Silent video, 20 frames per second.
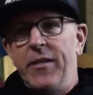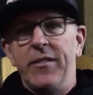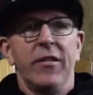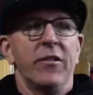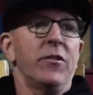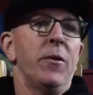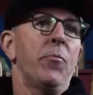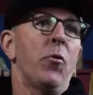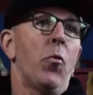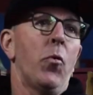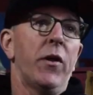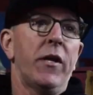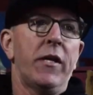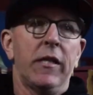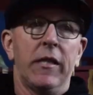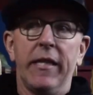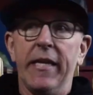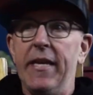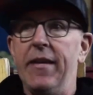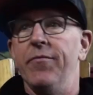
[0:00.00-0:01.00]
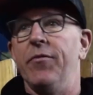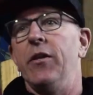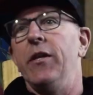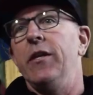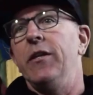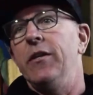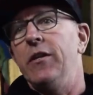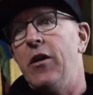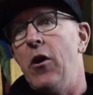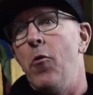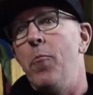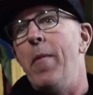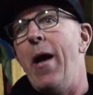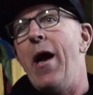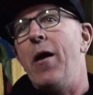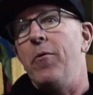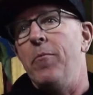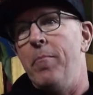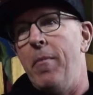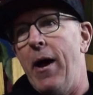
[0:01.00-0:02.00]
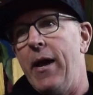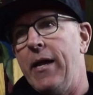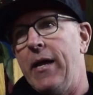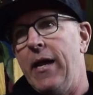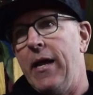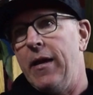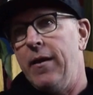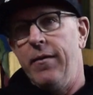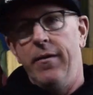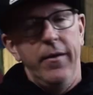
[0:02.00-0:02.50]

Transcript: Nobody says, I'm going to Cleveland to go mountain biking.